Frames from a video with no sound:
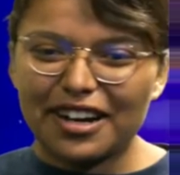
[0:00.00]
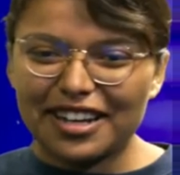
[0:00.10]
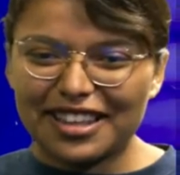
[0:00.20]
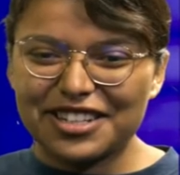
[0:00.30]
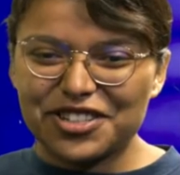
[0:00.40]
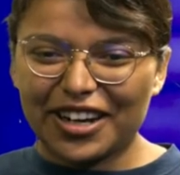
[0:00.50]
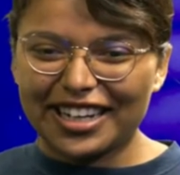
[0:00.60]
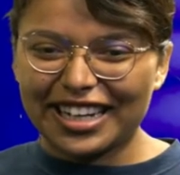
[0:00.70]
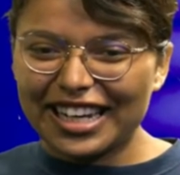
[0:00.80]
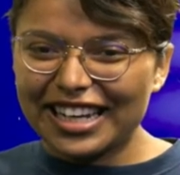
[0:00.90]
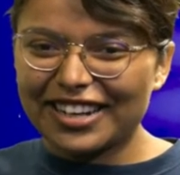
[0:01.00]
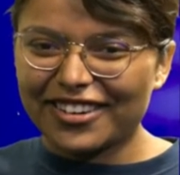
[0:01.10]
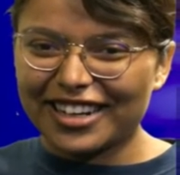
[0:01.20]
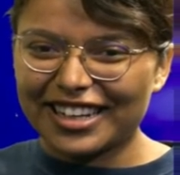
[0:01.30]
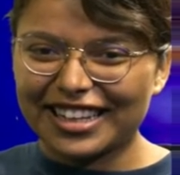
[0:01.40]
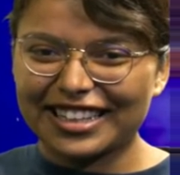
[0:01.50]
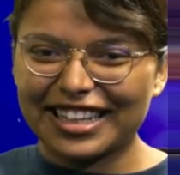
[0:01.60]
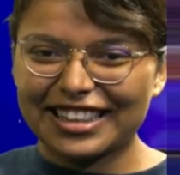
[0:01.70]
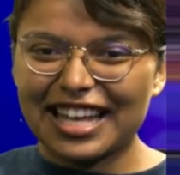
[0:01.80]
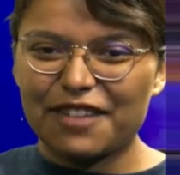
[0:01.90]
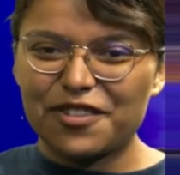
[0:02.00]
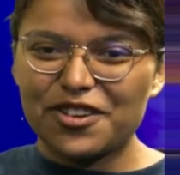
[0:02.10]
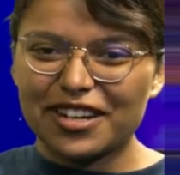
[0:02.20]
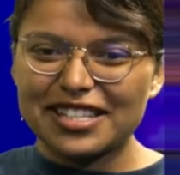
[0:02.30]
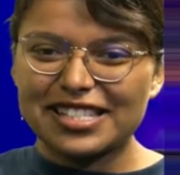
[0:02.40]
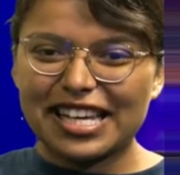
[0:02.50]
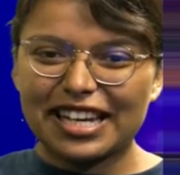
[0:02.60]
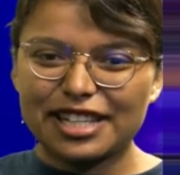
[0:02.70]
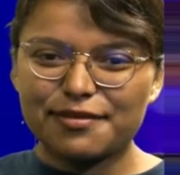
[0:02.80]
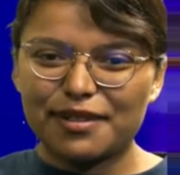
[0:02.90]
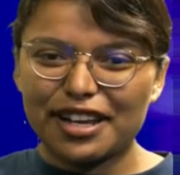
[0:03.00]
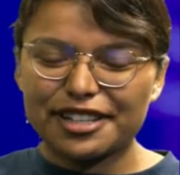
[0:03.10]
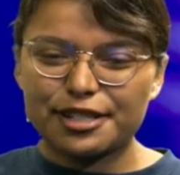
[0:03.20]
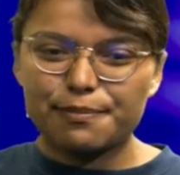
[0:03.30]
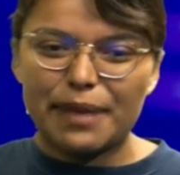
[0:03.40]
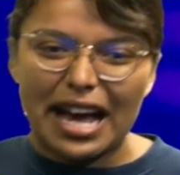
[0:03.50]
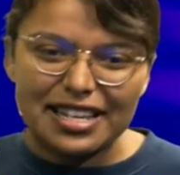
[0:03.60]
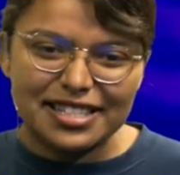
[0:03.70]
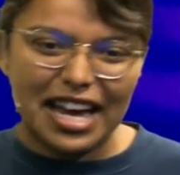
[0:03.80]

anything trying to eat it or anything like that. But you can see it's putting its best